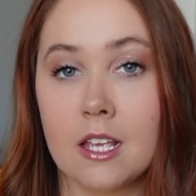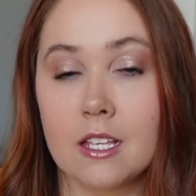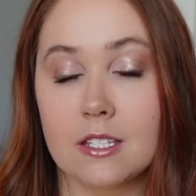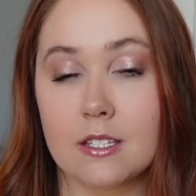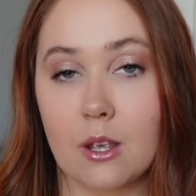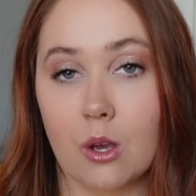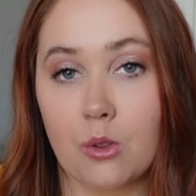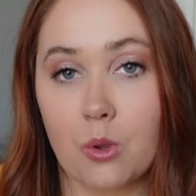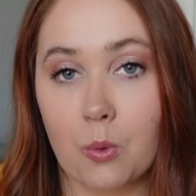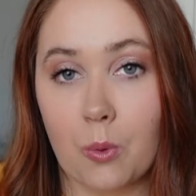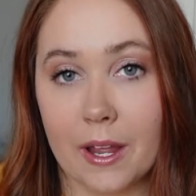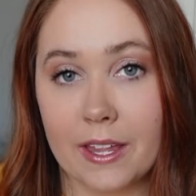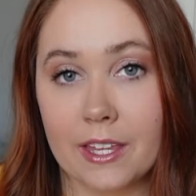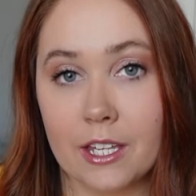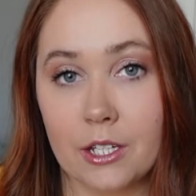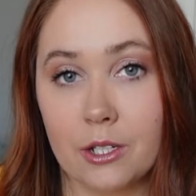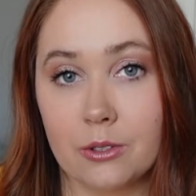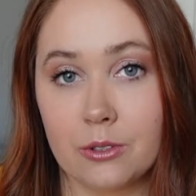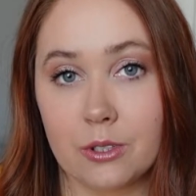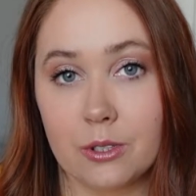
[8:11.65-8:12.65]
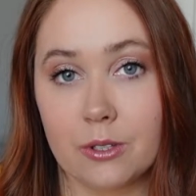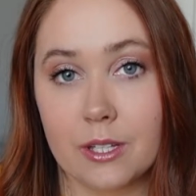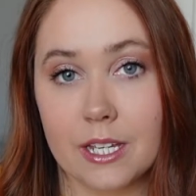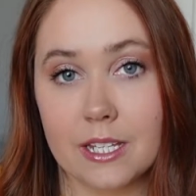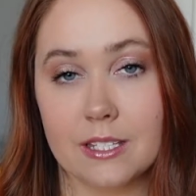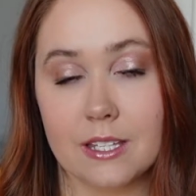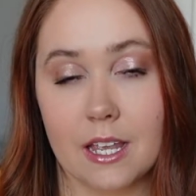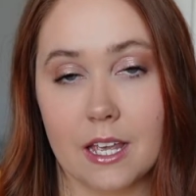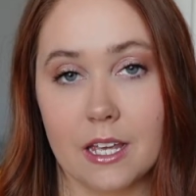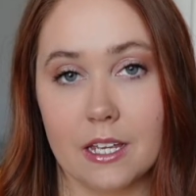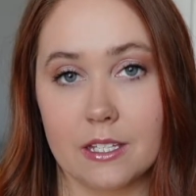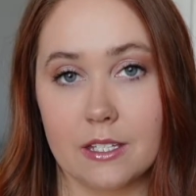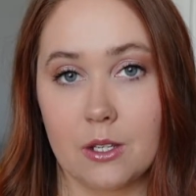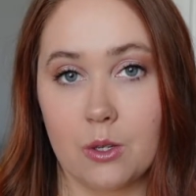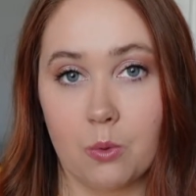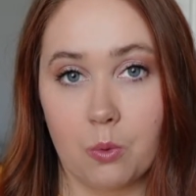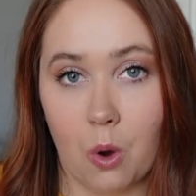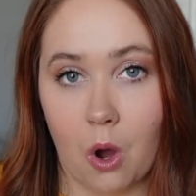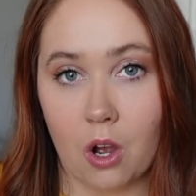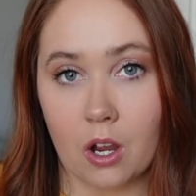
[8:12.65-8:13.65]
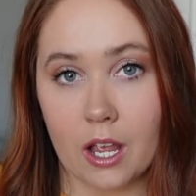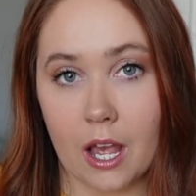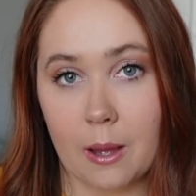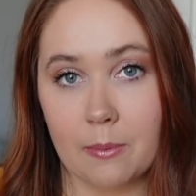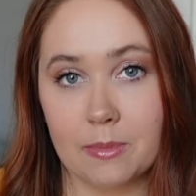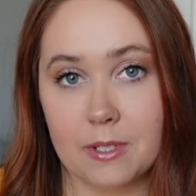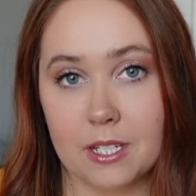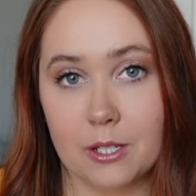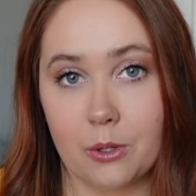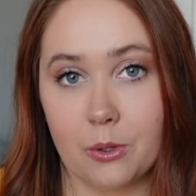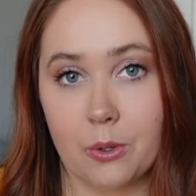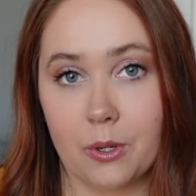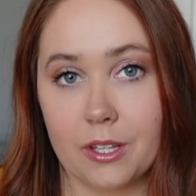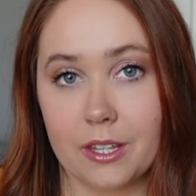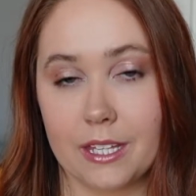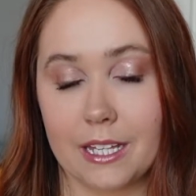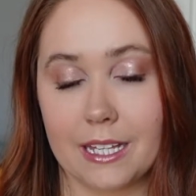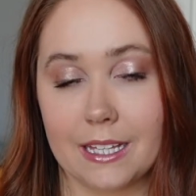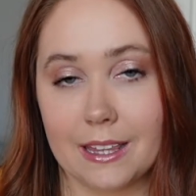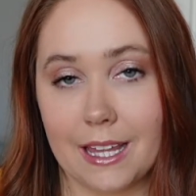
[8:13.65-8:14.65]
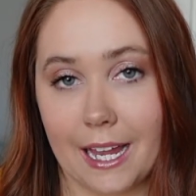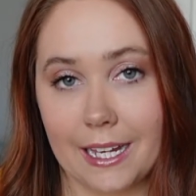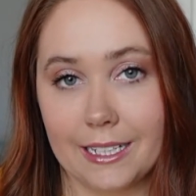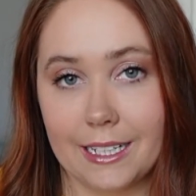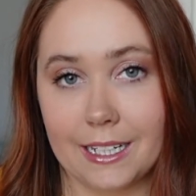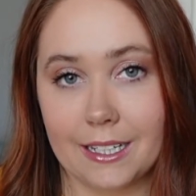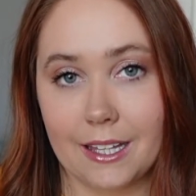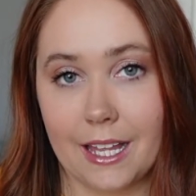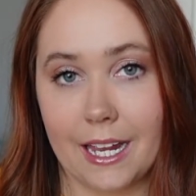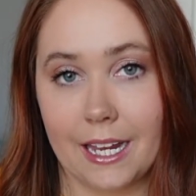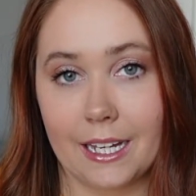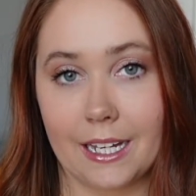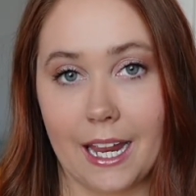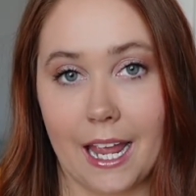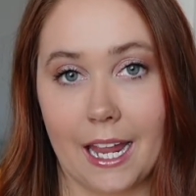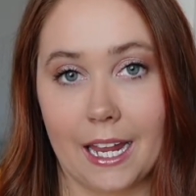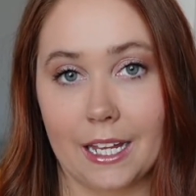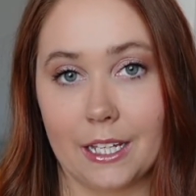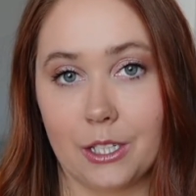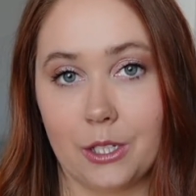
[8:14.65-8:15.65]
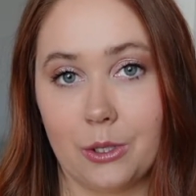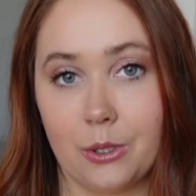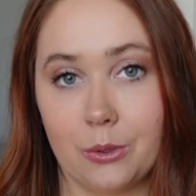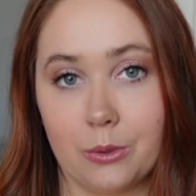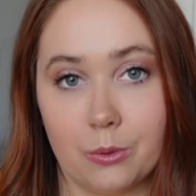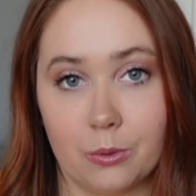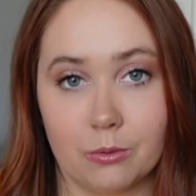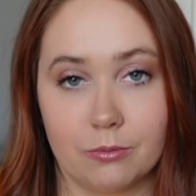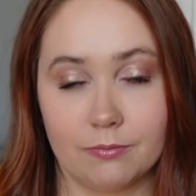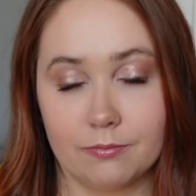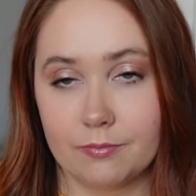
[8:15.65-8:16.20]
So the way that you do this is you walk up to the lightning lane, and